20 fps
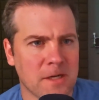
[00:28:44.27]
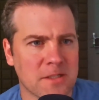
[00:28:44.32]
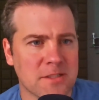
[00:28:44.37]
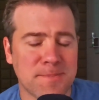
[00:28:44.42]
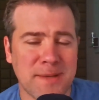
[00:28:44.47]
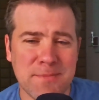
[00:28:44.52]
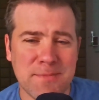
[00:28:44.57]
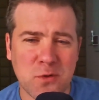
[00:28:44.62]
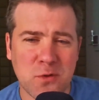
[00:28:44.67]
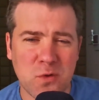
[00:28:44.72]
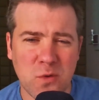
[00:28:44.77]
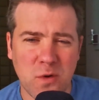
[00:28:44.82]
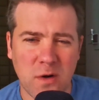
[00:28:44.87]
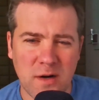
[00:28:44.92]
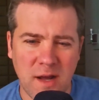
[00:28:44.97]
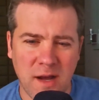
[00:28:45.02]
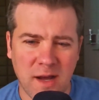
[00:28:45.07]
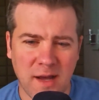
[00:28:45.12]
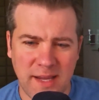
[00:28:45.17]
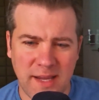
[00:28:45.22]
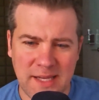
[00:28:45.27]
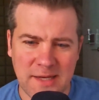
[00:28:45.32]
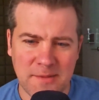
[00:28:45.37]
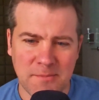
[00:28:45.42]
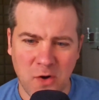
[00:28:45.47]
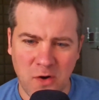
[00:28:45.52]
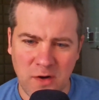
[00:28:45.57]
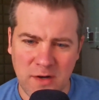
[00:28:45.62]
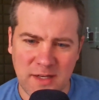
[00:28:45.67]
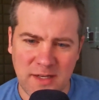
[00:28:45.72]
people who are not in
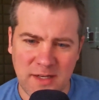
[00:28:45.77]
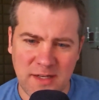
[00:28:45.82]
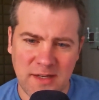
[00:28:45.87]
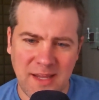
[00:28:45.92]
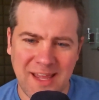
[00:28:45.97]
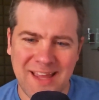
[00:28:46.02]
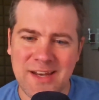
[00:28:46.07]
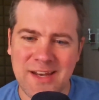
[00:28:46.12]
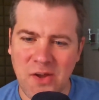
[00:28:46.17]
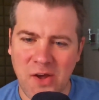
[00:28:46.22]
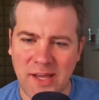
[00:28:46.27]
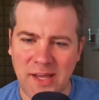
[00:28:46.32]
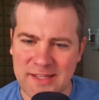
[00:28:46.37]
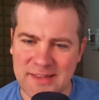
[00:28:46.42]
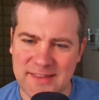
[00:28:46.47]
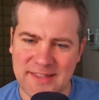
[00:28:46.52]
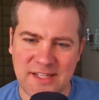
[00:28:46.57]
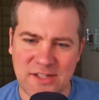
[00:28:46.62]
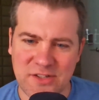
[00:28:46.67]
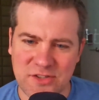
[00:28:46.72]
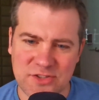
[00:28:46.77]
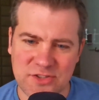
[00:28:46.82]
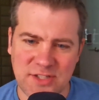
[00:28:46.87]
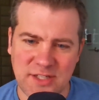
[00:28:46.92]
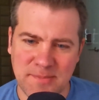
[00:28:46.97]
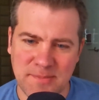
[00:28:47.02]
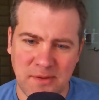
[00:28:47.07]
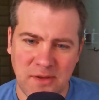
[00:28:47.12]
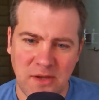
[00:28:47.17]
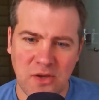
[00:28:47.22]
marketing and not in
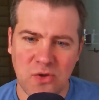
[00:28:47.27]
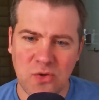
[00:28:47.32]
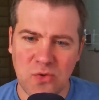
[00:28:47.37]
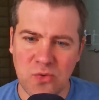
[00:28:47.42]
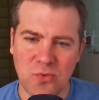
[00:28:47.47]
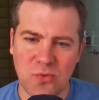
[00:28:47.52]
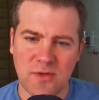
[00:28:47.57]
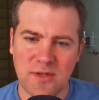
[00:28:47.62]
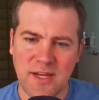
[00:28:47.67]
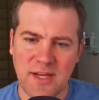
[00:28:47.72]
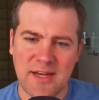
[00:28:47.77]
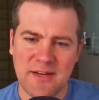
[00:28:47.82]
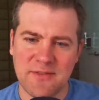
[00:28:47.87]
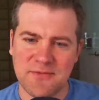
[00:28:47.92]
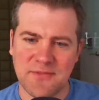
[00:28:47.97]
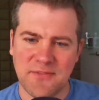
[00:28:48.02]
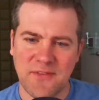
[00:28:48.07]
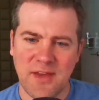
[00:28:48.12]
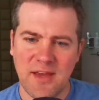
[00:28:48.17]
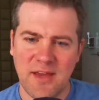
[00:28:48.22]
leadership who kind of